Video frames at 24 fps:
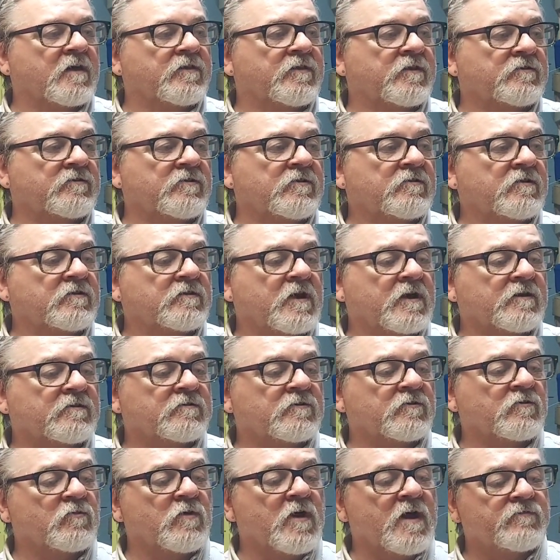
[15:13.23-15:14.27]
This is a nice
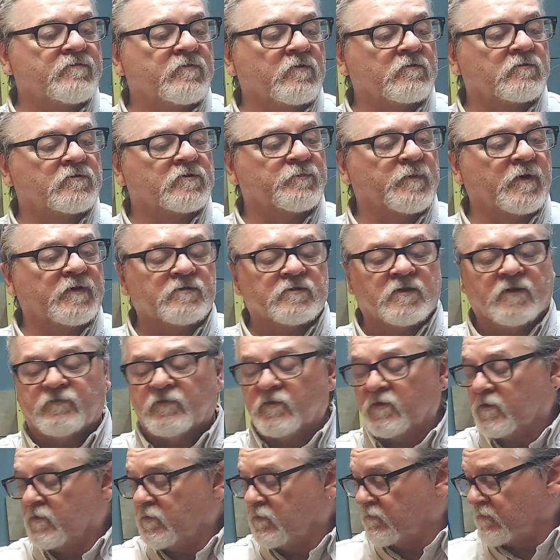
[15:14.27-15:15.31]
little rifle, especially if
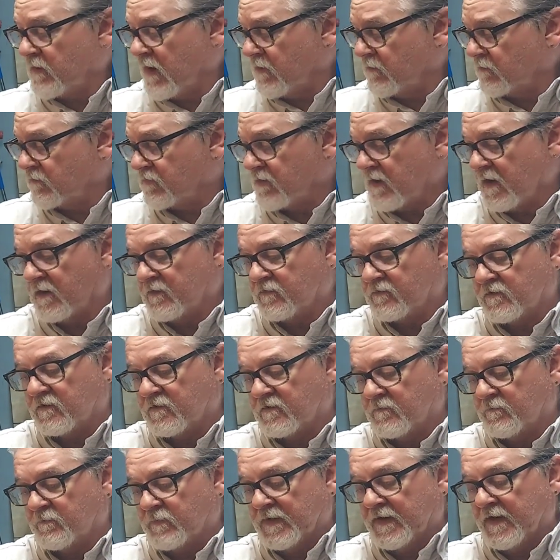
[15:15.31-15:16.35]
you're going to use iron sights.
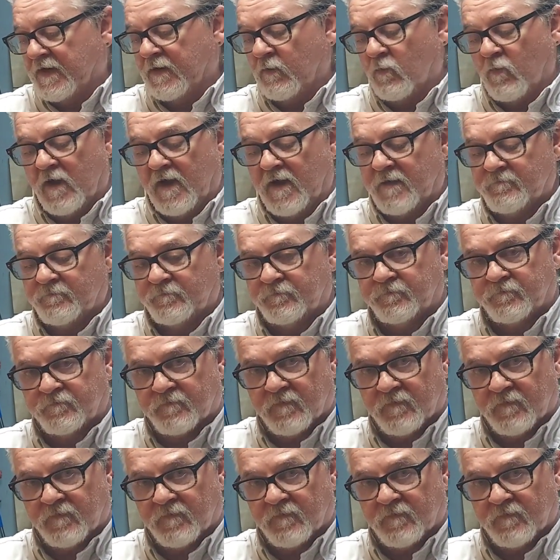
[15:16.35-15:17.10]
But anyway,